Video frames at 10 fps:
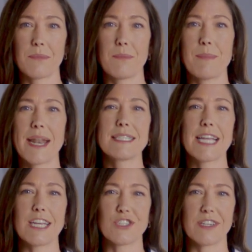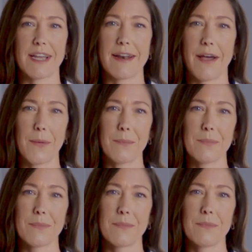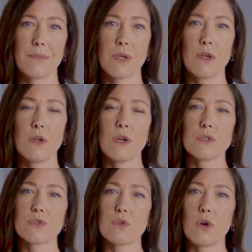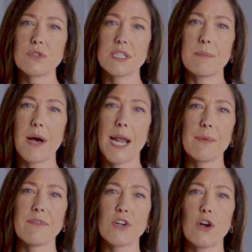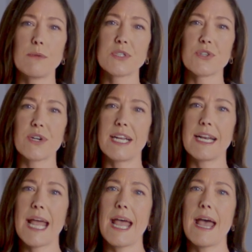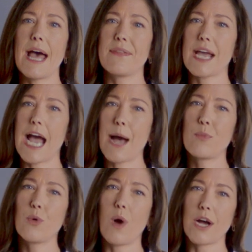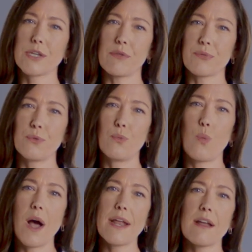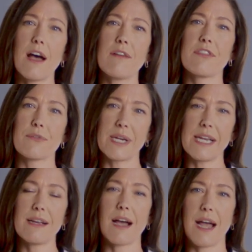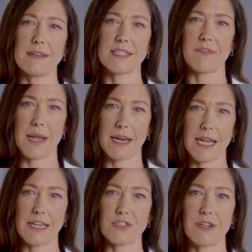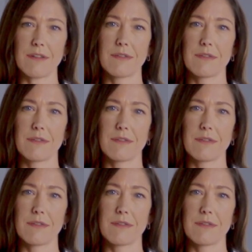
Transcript: Meditation can help. Scroll to the bottom of your home screen, and the app will walk you through one of 3 kinds of meditation.